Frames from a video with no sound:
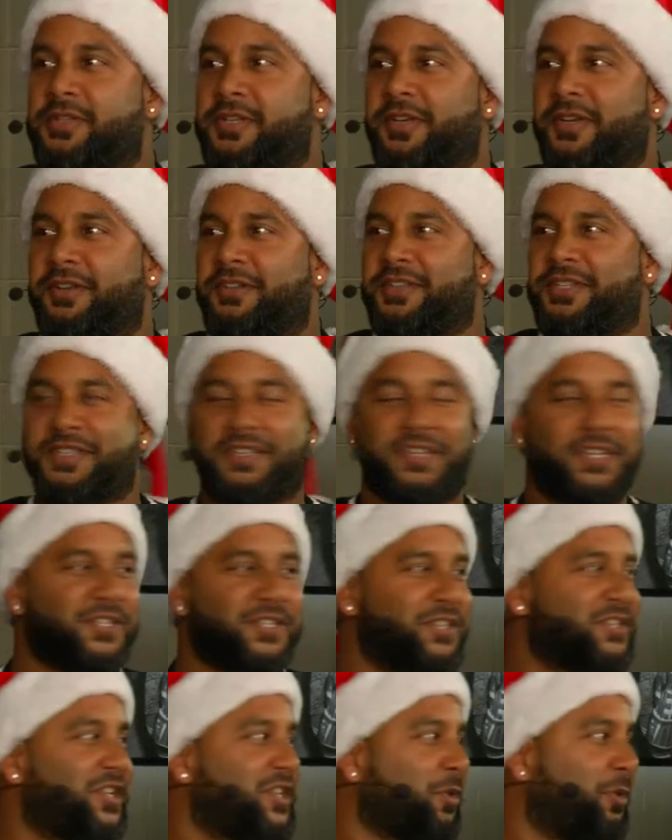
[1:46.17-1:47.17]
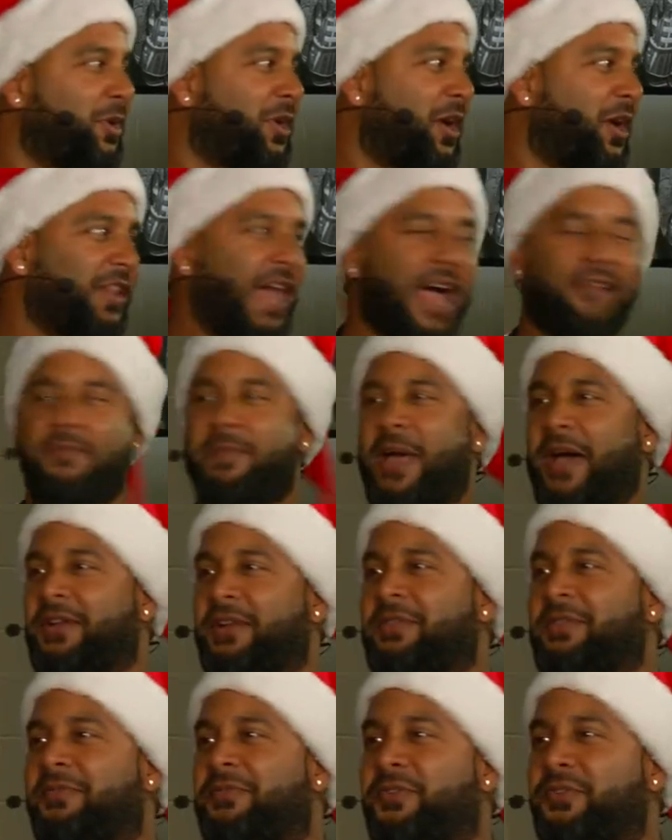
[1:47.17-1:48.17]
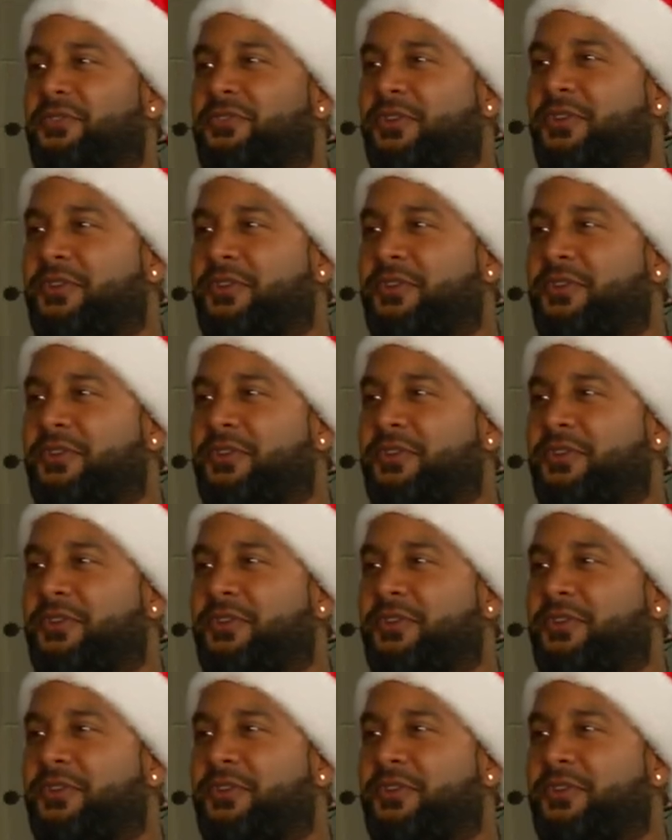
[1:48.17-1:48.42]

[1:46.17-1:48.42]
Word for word: Just, just, just, just so we can all laugh about it in the future.